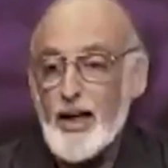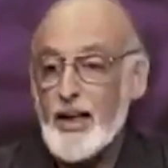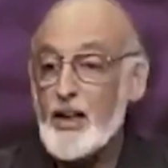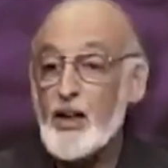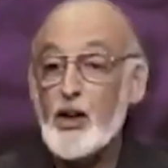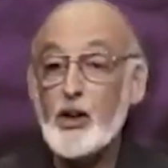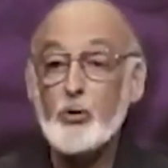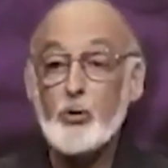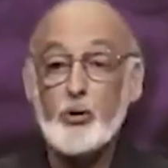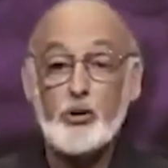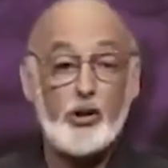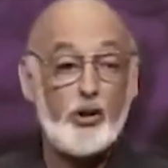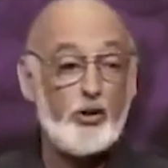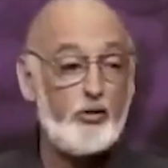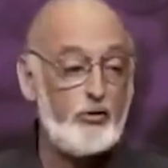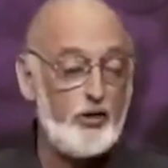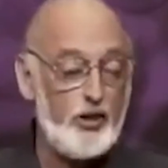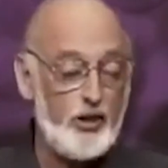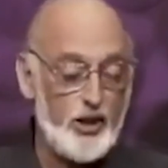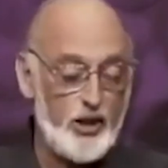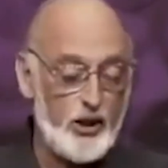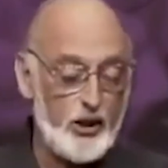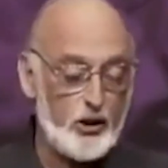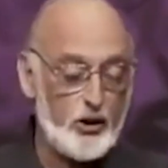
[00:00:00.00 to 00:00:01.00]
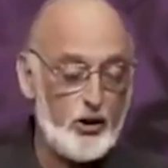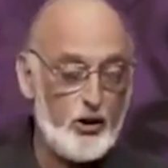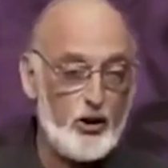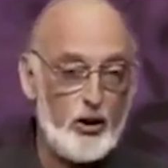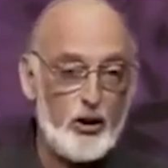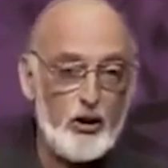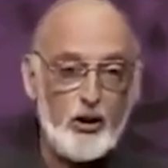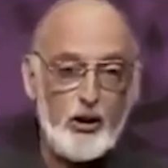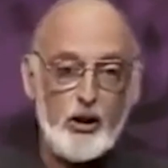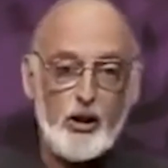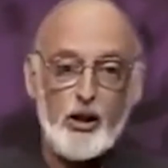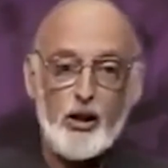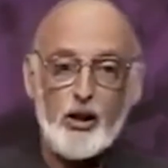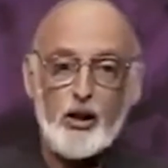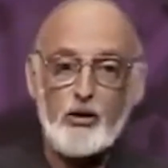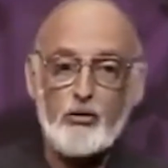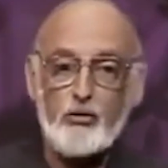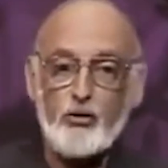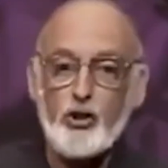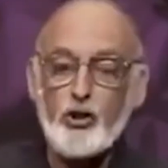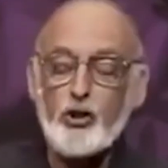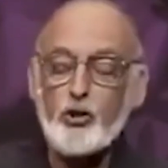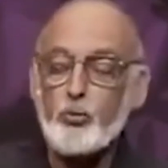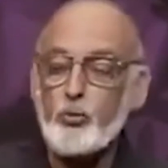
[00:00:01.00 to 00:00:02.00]
And here's what the three things are.
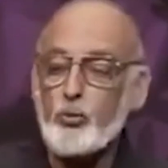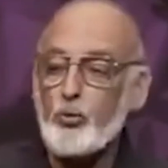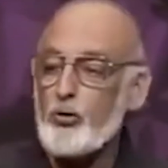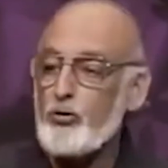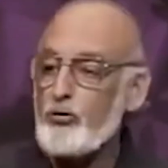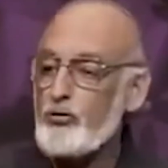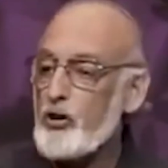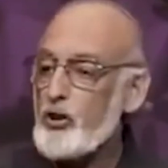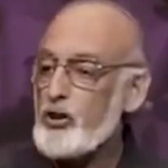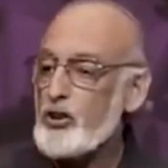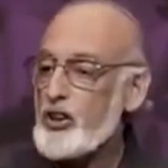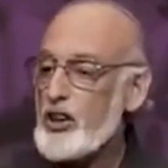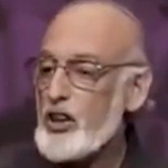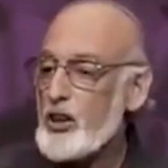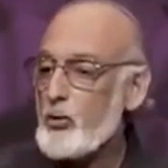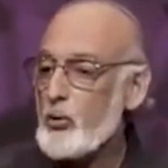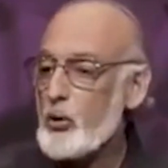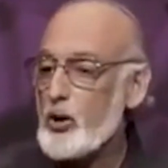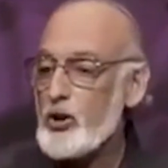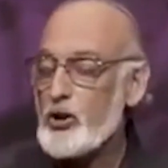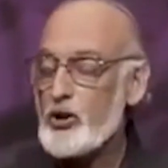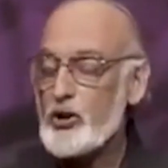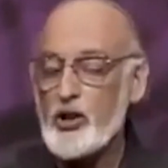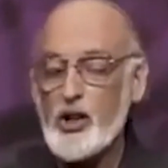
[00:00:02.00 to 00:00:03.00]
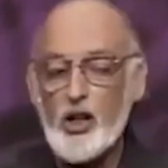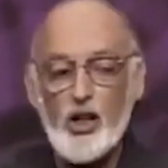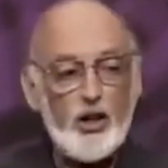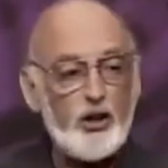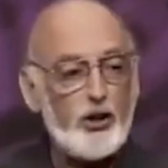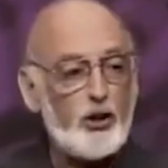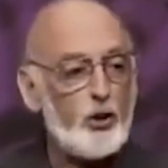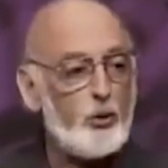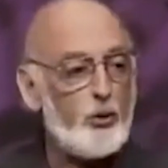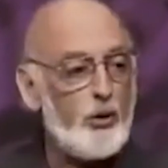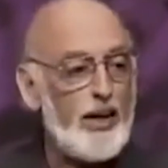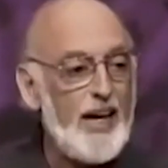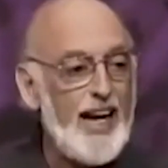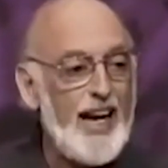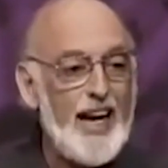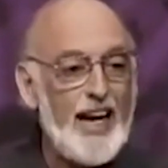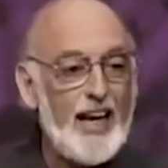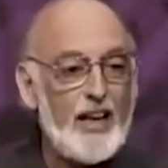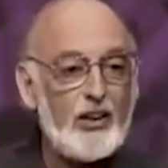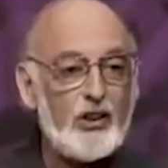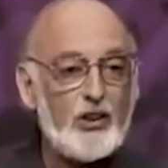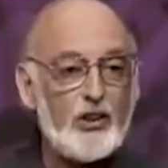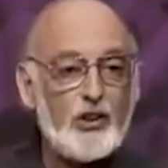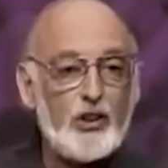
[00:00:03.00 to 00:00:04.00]
First, first thing was to
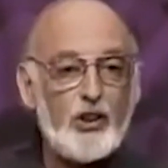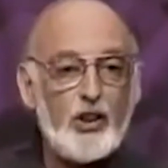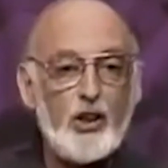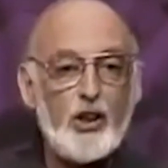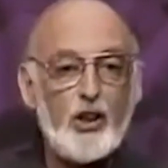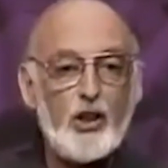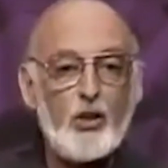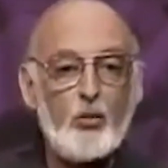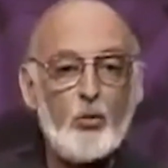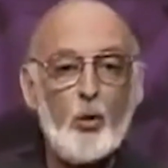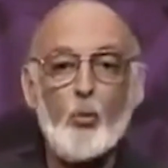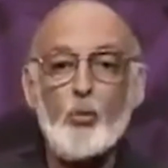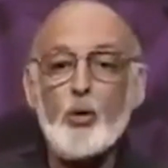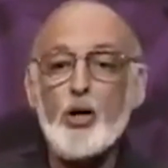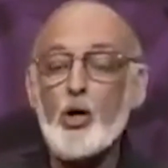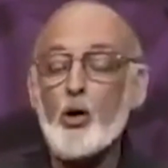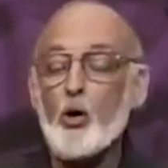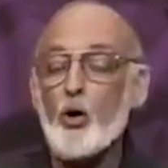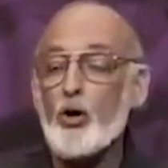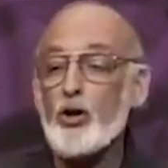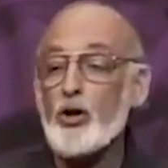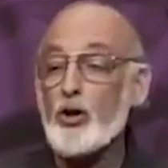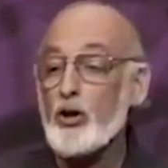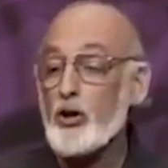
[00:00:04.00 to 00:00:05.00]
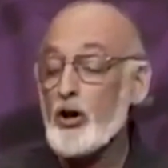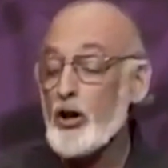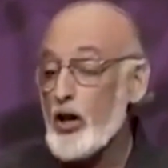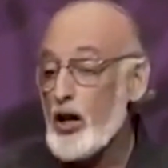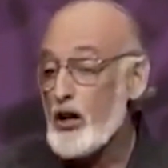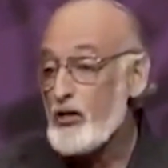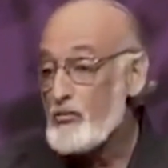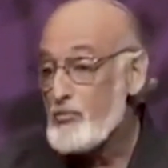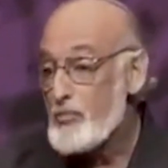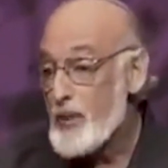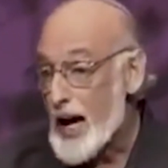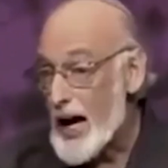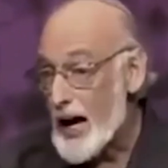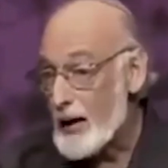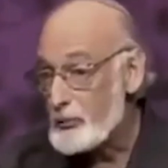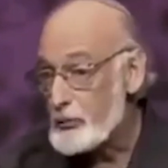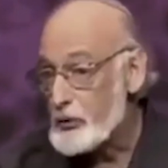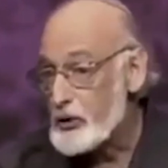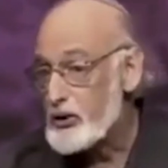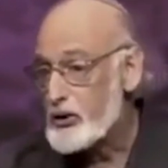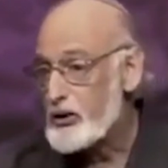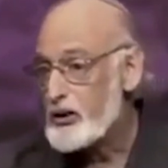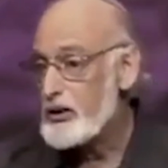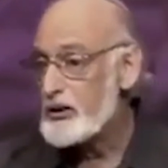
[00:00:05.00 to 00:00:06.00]
enhance what we call your love
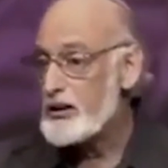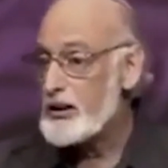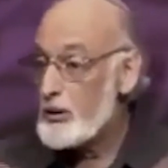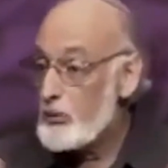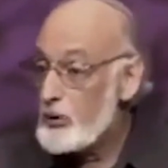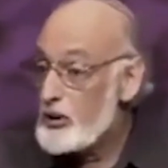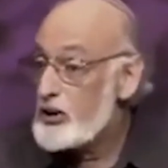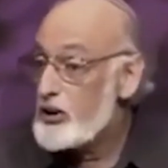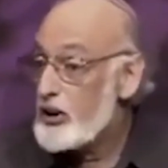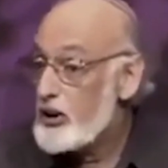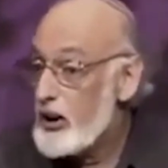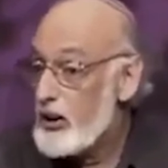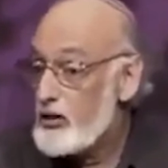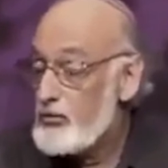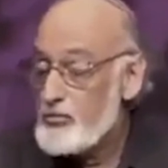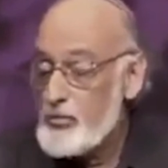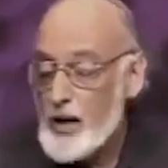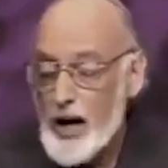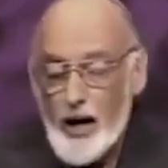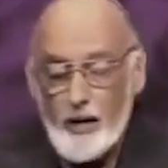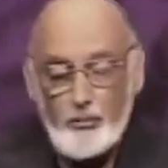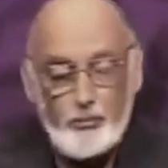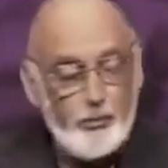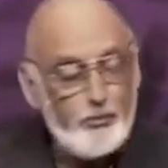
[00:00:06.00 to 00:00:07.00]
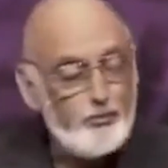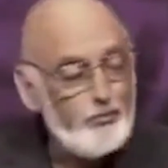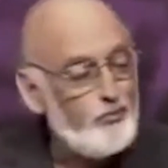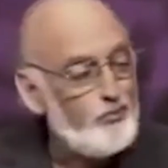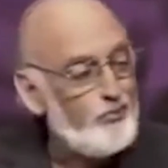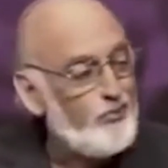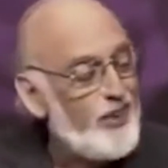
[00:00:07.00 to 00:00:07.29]
maps. Now, what's a love map?